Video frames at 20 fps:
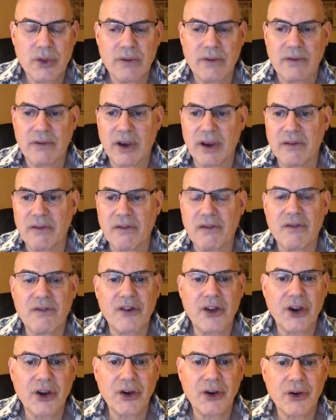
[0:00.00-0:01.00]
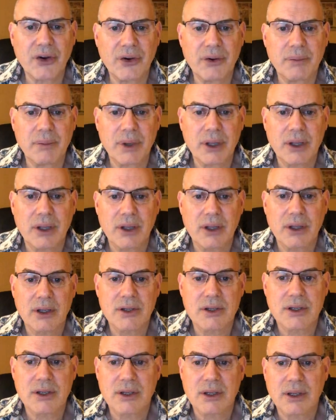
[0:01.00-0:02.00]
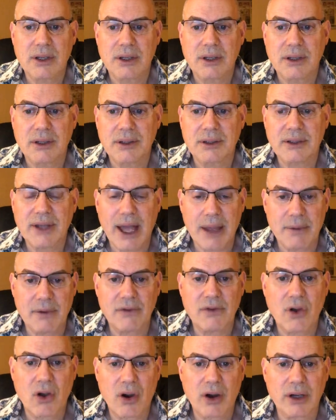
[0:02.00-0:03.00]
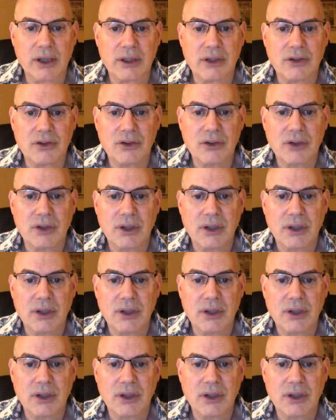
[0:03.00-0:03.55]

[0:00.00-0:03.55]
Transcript: very firm type of cartilage.